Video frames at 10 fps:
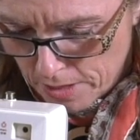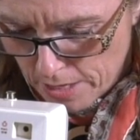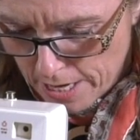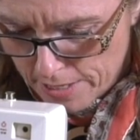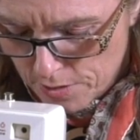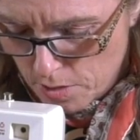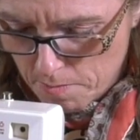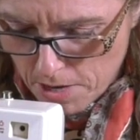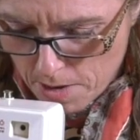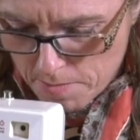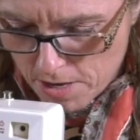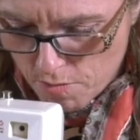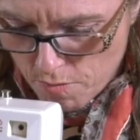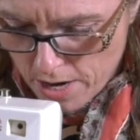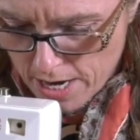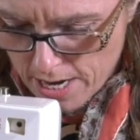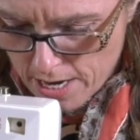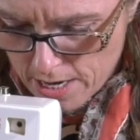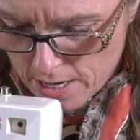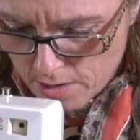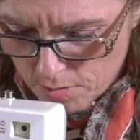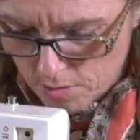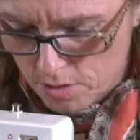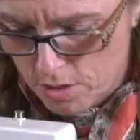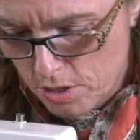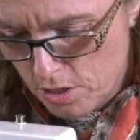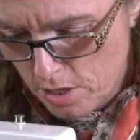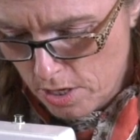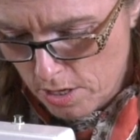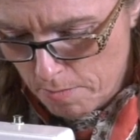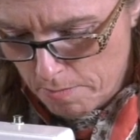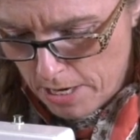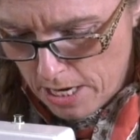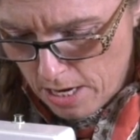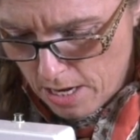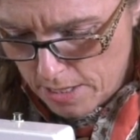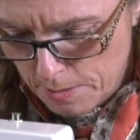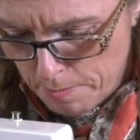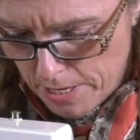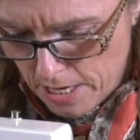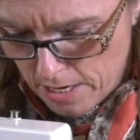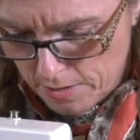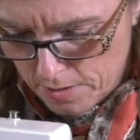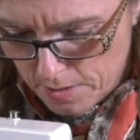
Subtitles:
There, so I'm coming around my last bit.